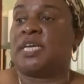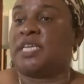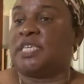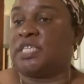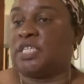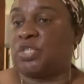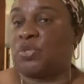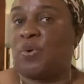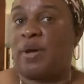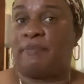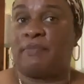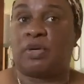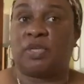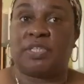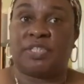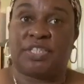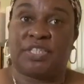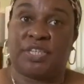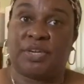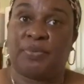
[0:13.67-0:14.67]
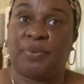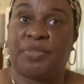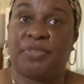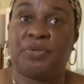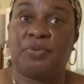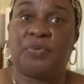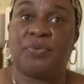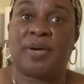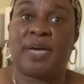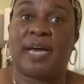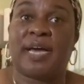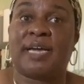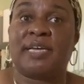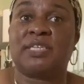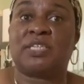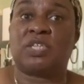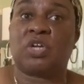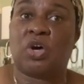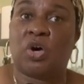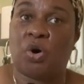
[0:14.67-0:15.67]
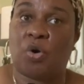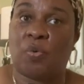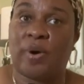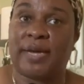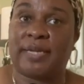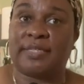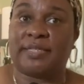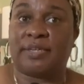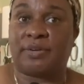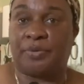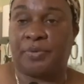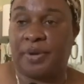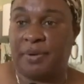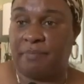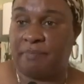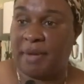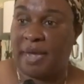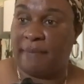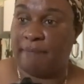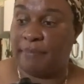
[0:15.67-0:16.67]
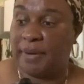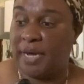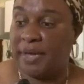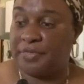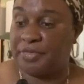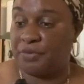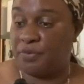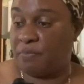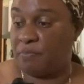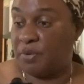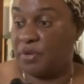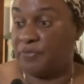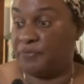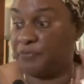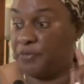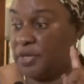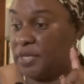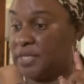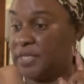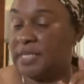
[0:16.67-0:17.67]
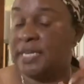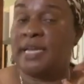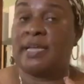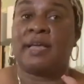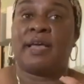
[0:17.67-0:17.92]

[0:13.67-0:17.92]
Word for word: So I'm gonna share with you guys how I decorate my bathroom, but first